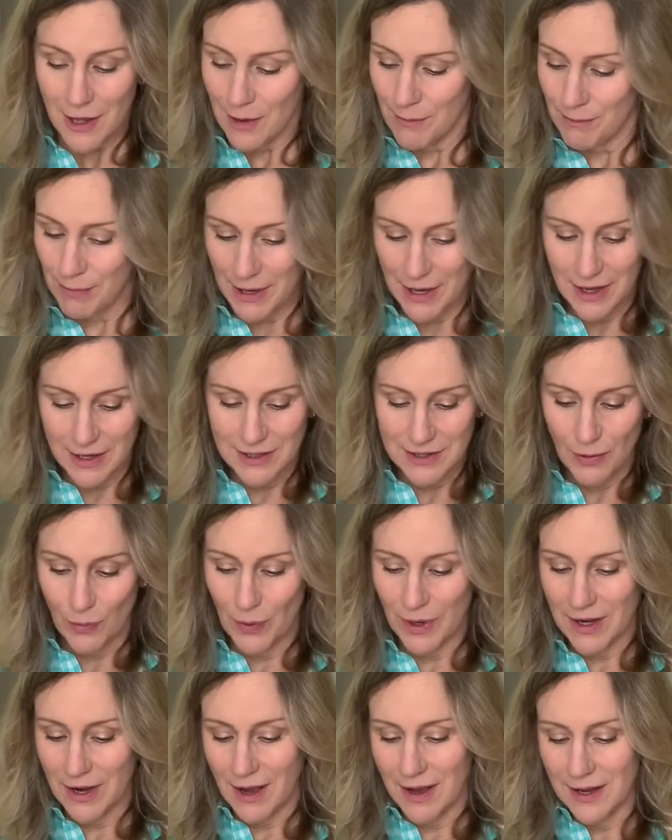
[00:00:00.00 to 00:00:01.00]
But
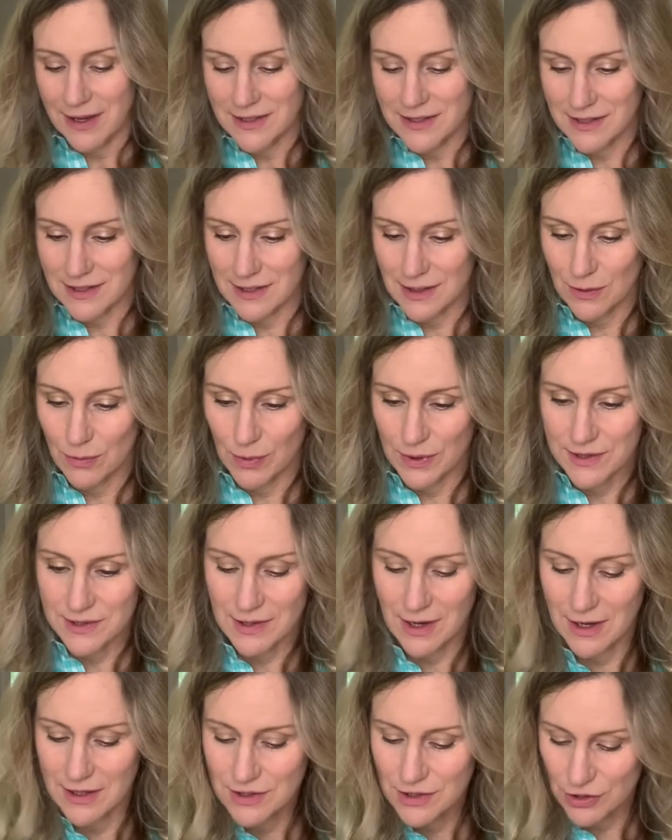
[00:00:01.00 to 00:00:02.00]
what I did was
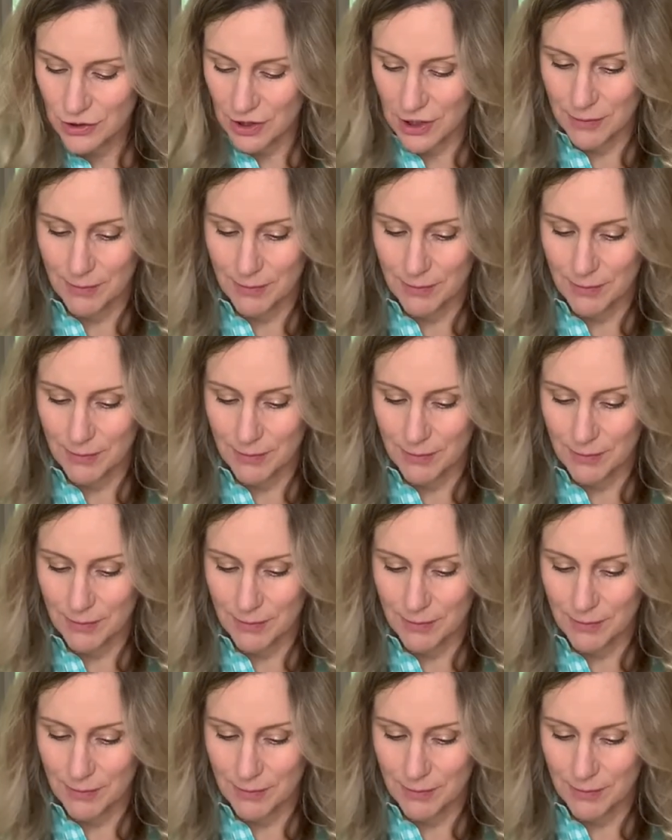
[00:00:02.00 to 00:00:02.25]
I took